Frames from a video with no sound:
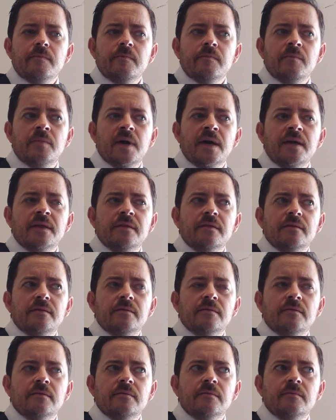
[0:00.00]
but
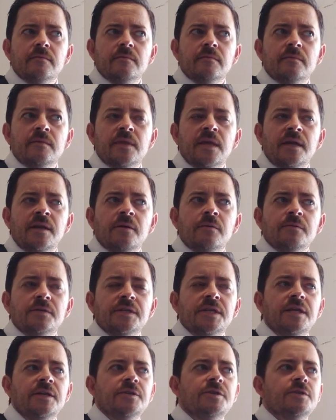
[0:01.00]
they don't
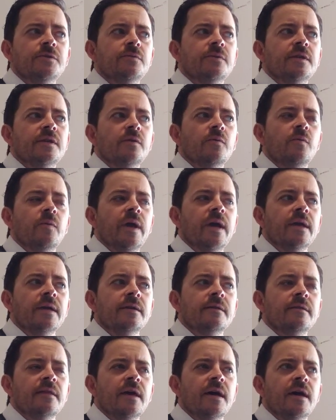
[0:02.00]
teach you in a
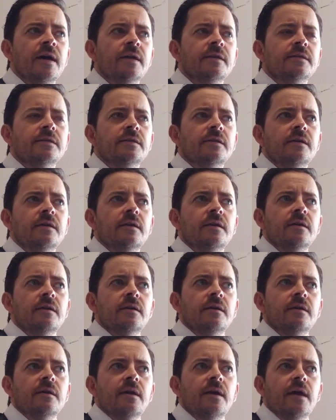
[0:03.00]
way that
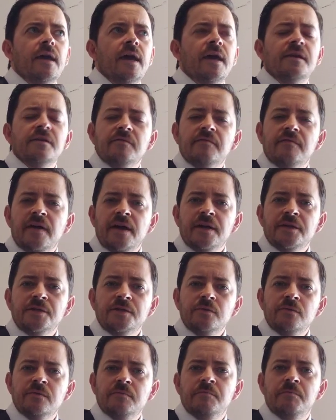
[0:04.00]
edifies
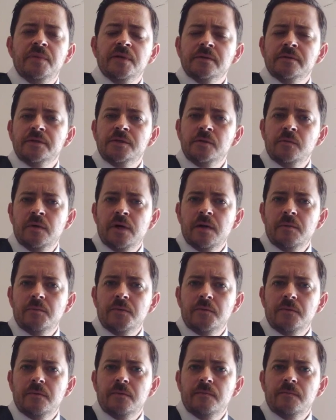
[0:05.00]
you and builds you up.
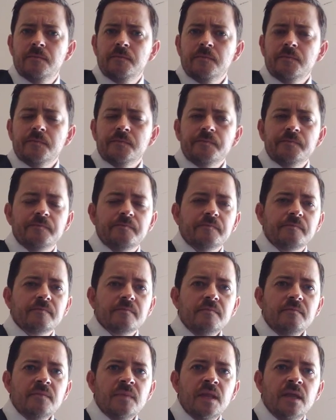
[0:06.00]

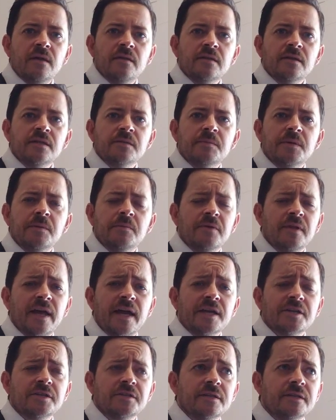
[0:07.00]
These people
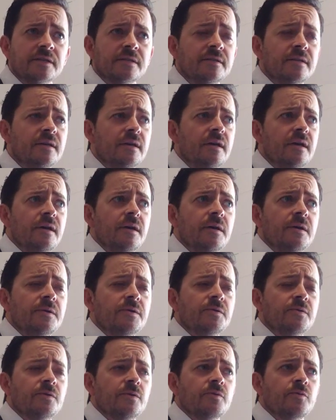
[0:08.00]
actually
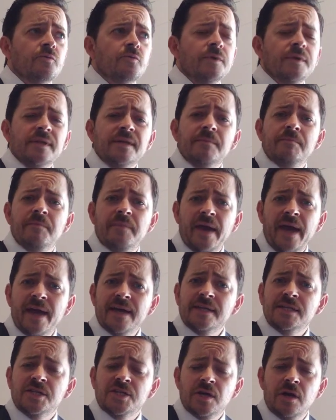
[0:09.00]
do a really
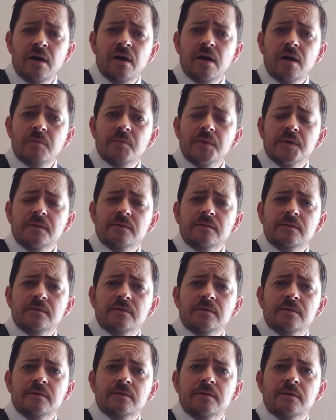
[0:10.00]
bad job
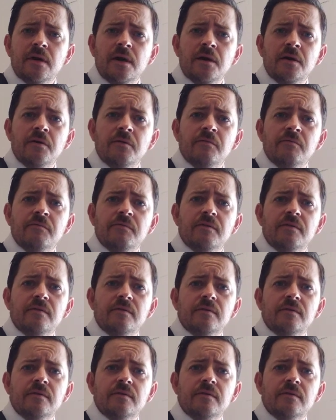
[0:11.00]
of